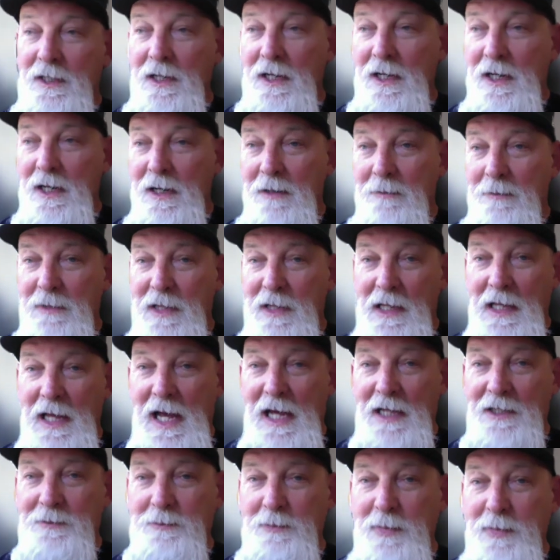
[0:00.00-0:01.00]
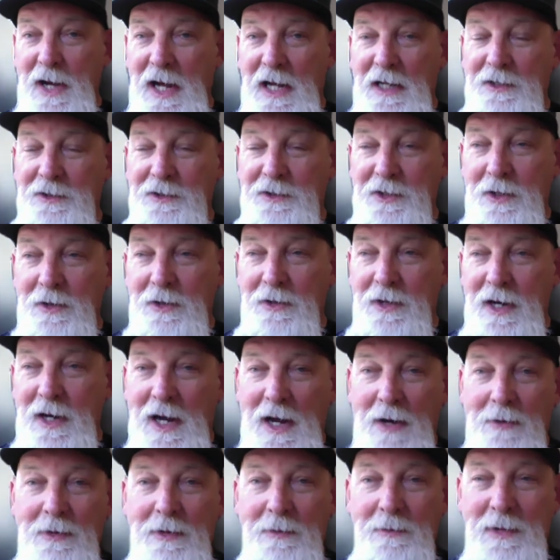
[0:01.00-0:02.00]
The last bike show that I
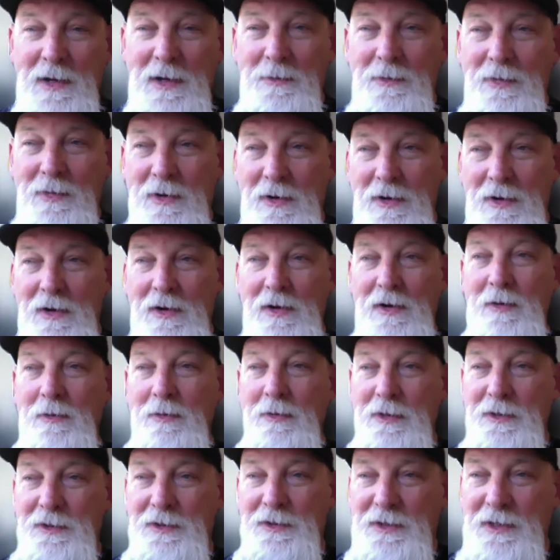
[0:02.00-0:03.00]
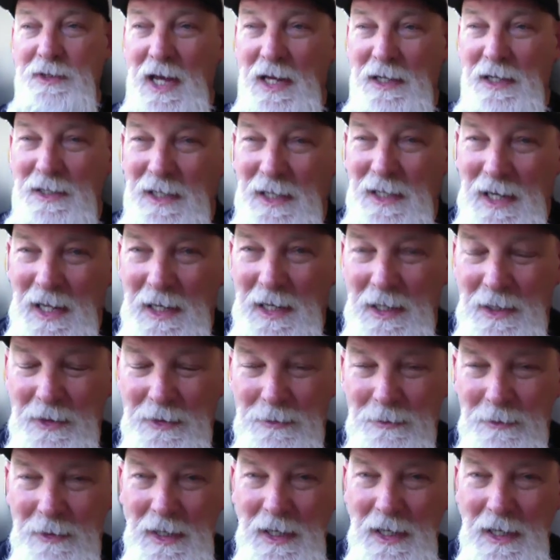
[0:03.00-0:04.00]
remember was
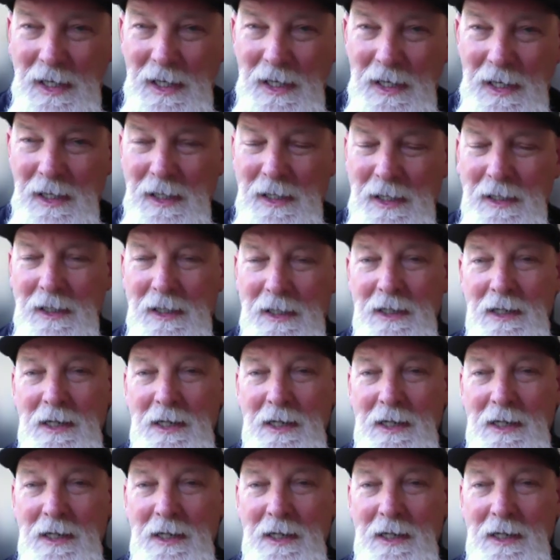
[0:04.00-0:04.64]
1983,